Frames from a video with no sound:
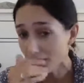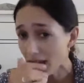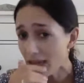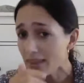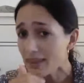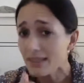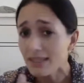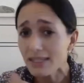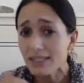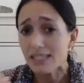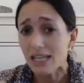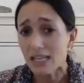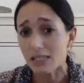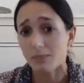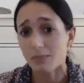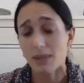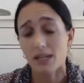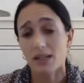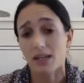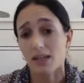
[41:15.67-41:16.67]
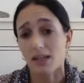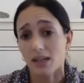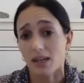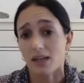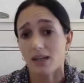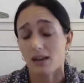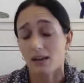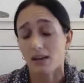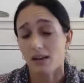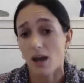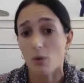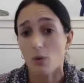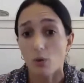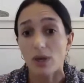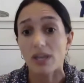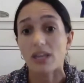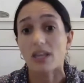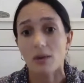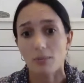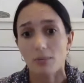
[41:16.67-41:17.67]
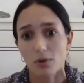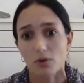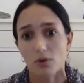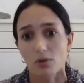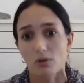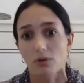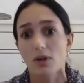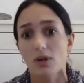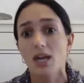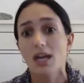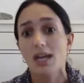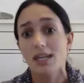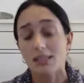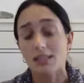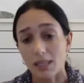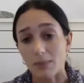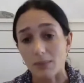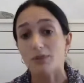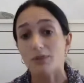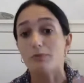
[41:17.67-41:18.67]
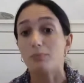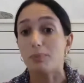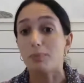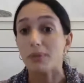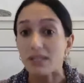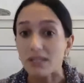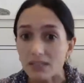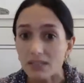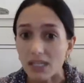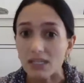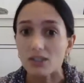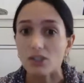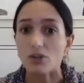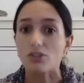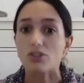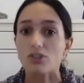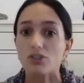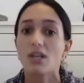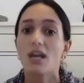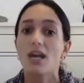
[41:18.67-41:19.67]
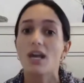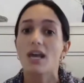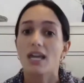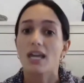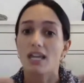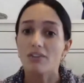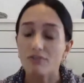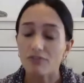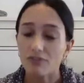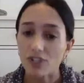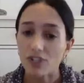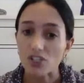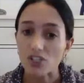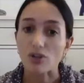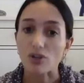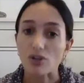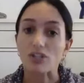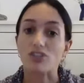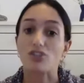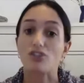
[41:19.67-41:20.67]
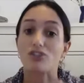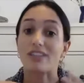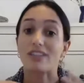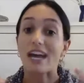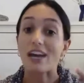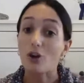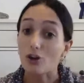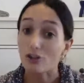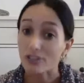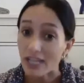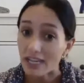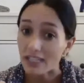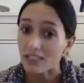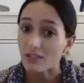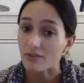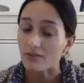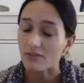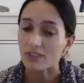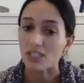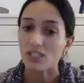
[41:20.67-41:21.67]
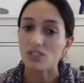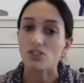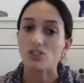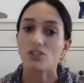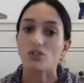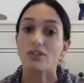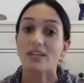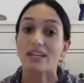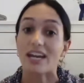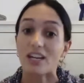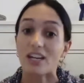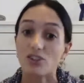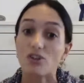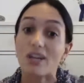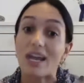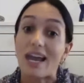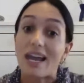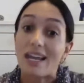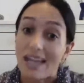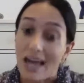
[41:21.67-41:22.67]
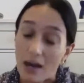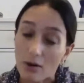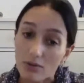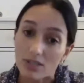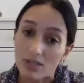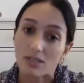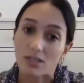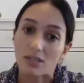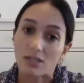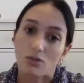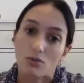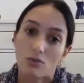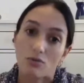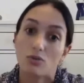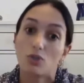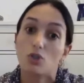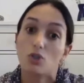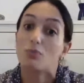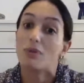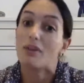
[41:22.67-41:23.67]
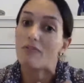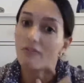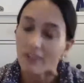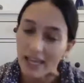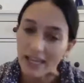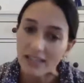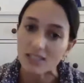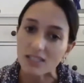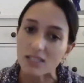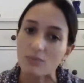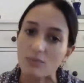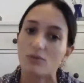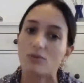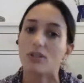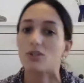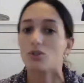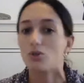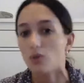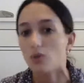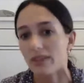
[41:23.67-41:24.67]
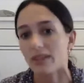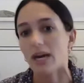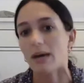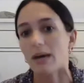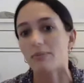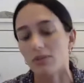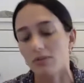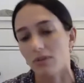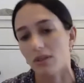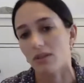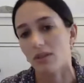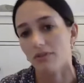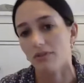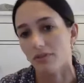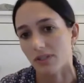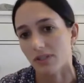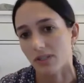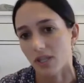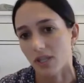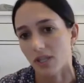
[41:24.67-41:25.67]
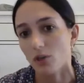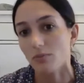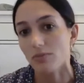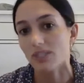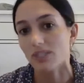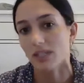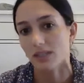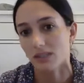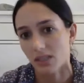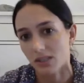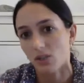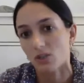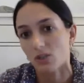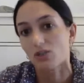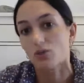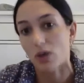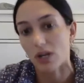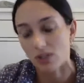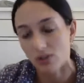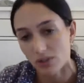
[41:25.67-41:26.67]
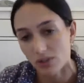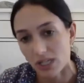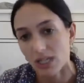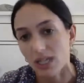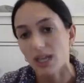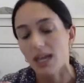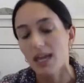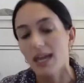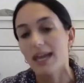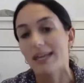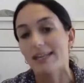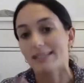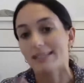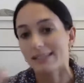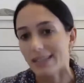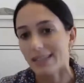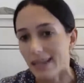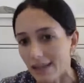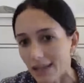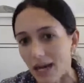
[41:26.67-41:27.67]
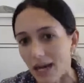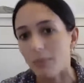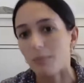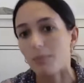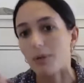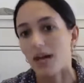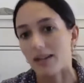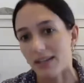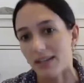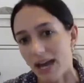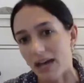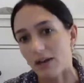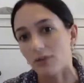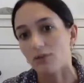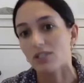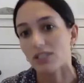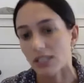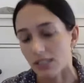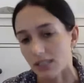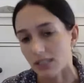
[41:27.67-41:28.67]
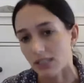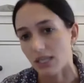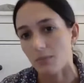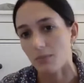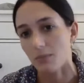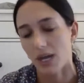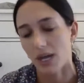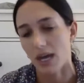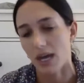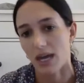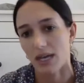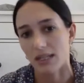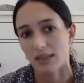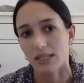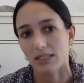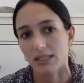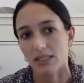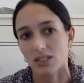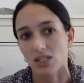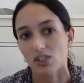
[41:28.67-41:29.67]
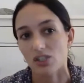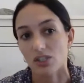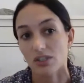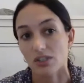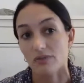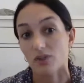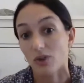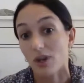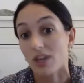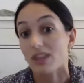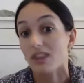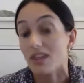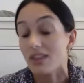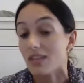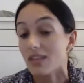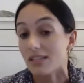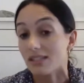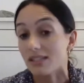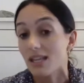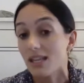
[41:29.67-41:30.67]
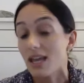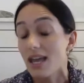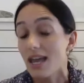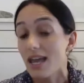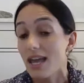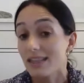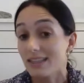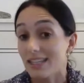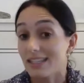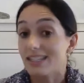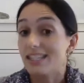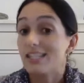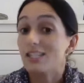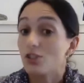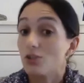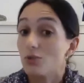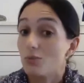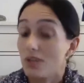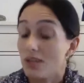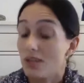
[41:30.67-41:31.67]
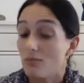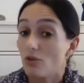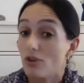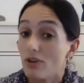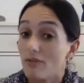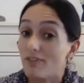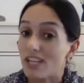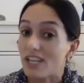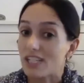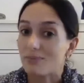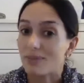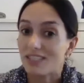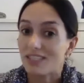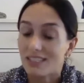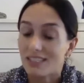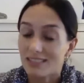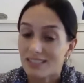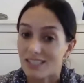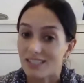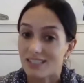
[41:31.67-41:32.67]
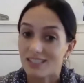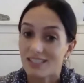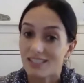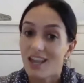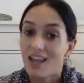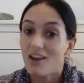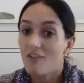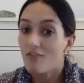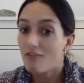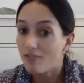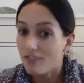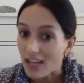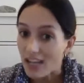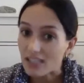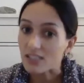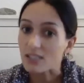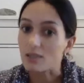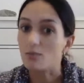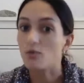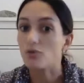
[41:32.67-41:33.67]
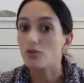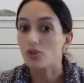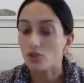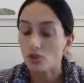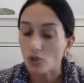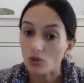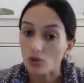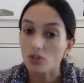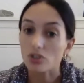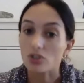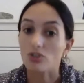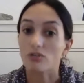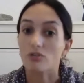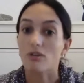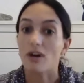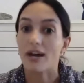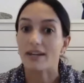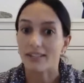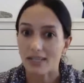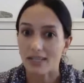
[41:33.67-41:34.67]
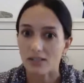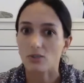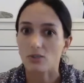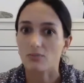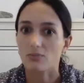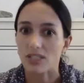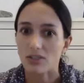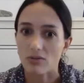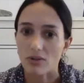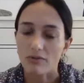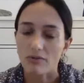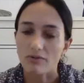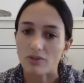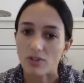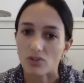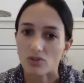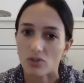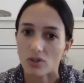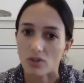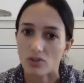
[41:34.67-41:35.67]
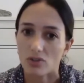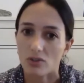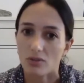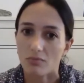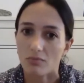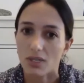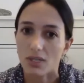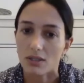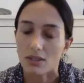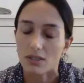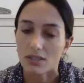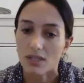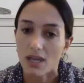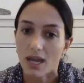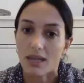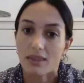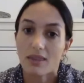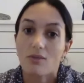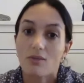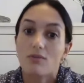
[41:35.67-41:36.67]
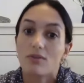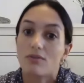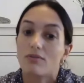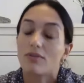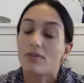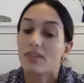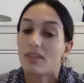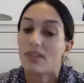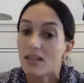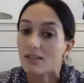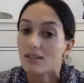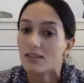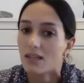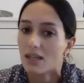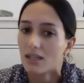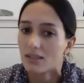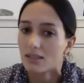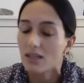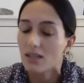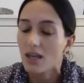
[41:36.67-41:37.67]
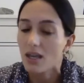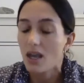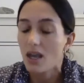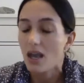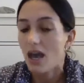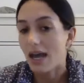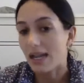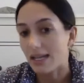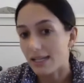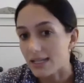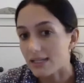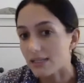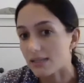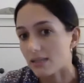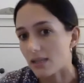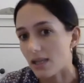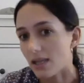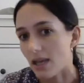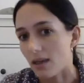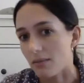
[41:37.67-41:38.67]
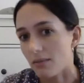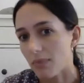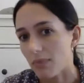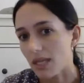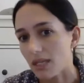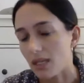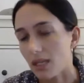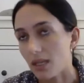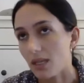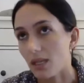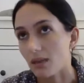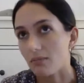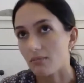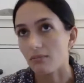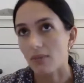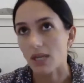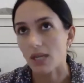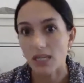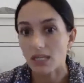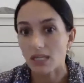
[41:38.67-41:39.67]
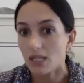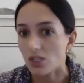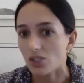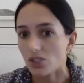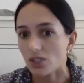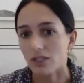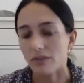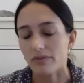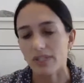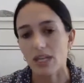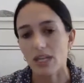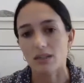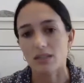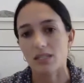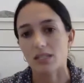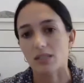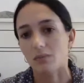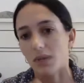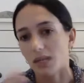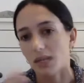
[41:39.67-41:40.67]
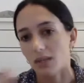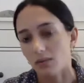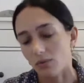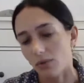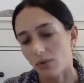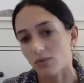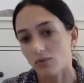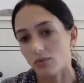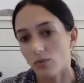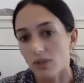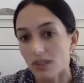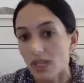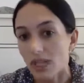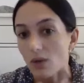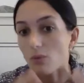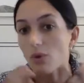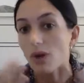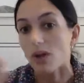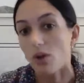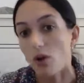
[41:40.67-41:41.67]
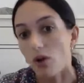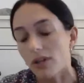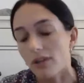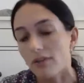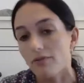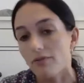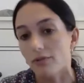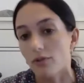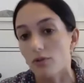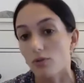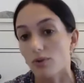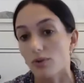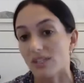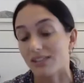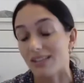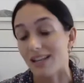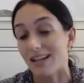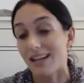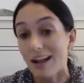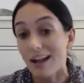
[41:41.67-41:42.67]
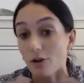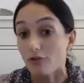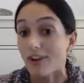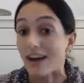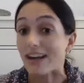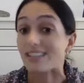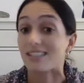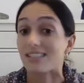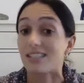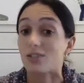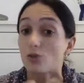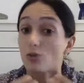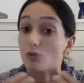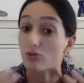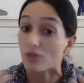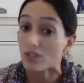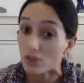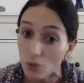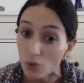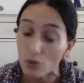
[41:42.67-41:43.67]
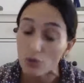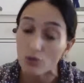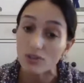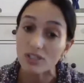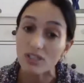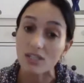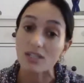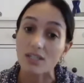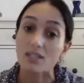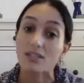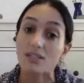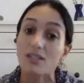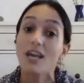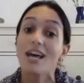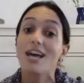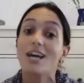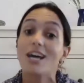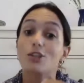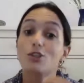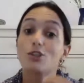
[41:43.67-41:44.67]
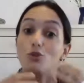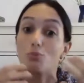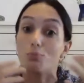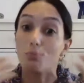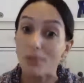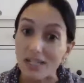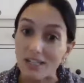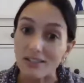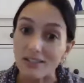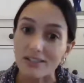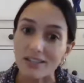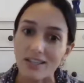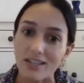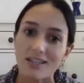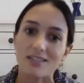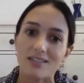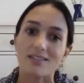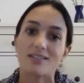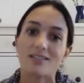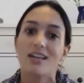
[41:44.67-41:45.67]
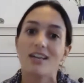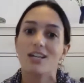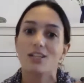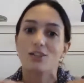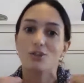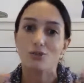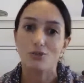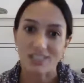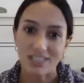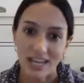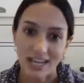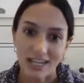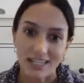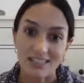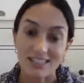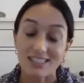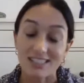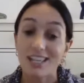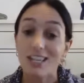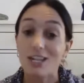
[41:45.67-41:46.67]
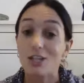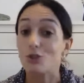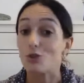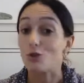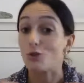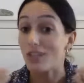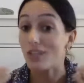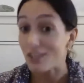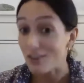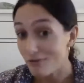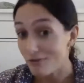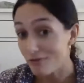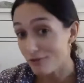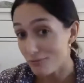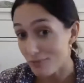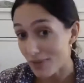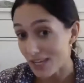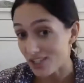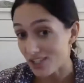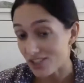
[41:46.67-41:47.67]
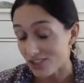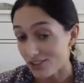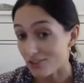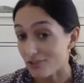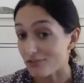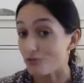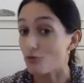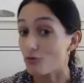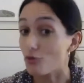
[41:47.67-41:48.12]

think this has been like a wake-up call in terms of building those infrastructure, that connective tissue that actually allow us to be flexible and to adapt to the different circumstances, and to actually scale up and out and deep this initiative. So I think there needs to be more investment in this flexible social and also material infrastructure, because I think one of the things that at least many initiatives here in Spain, what they were calling for was the lack of access to resources, to buildings, to sites, to information of